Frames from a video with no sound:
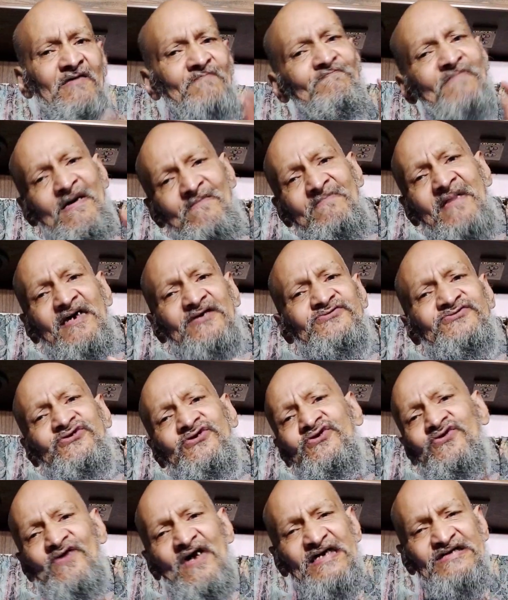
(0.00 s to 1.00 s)
My Master
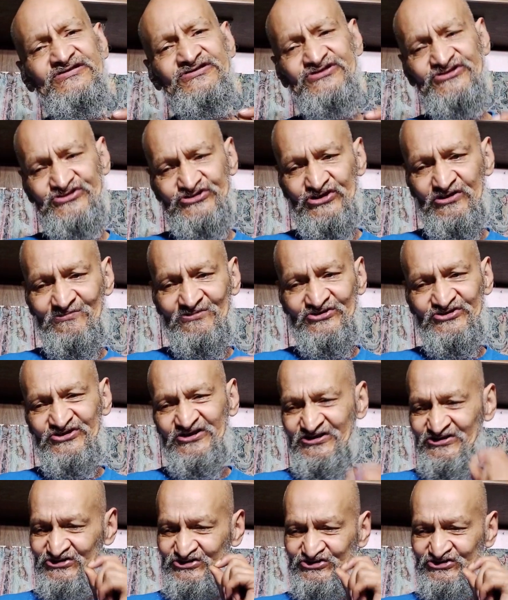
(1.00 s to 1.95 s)
Christ, Yeshua Messiah,